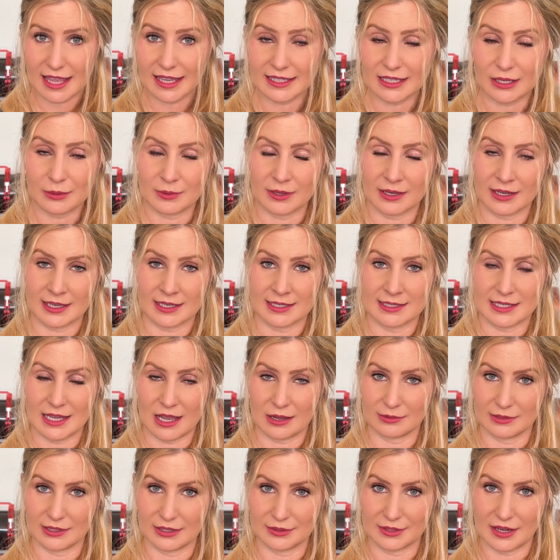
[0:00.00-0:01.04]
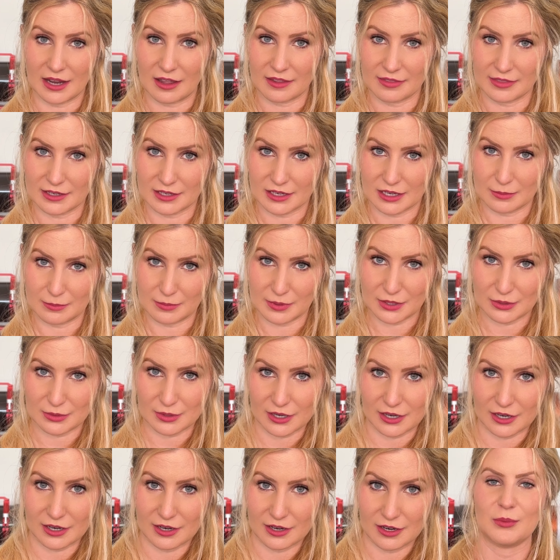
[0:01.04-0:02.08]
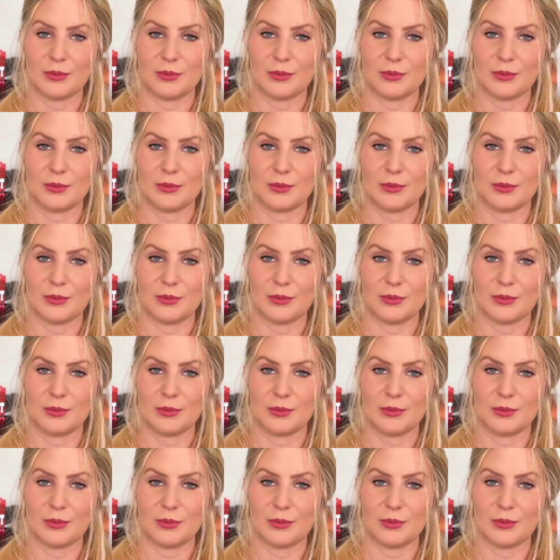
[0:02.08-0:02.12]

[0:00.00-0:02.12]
anyone can download on their computer.